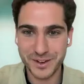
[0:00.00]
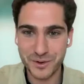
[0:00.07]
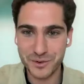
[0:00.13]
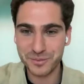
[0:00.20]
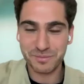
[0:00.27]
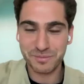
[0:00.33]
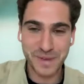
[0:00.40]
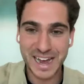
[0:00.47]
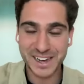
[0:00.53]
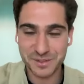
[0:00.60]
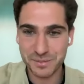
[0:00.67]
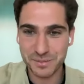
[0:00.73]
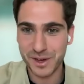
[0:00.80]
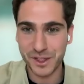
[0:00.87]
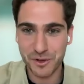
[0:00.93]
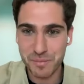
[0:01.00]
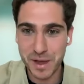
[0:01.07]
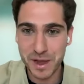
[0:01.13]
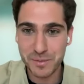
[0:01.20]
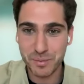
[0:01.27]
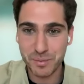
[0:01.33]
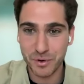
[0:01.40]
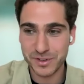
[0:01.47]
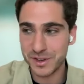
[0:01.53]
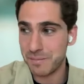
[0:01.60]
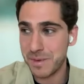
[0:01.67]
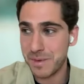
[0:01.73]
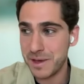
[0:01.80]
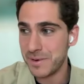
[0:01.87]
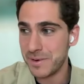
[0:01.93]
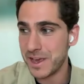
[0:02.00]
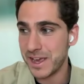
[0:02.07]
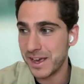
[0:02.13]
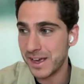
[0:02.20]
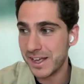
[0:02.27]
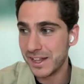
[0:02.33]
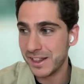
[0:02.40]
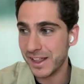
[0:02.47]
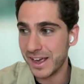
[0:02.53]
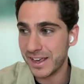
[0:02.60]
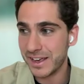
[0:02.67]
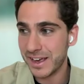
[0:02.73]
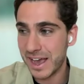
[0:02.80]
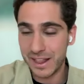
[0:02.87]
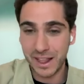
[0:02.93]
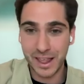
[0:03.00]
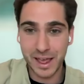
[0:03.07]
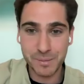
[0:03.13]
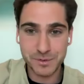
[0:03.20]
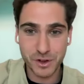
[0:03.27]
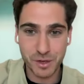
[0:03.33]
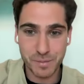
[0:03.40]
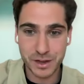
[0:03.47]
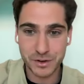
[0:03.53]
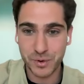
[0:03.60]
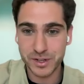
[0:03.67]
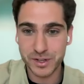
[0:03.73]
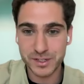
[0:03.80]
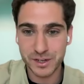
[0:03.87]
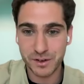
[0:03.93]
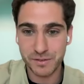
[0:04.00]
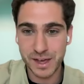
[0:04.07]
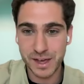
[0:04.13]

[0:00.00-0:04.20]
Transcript: no, like go ask them about their pain points, and maybe like LLMs are the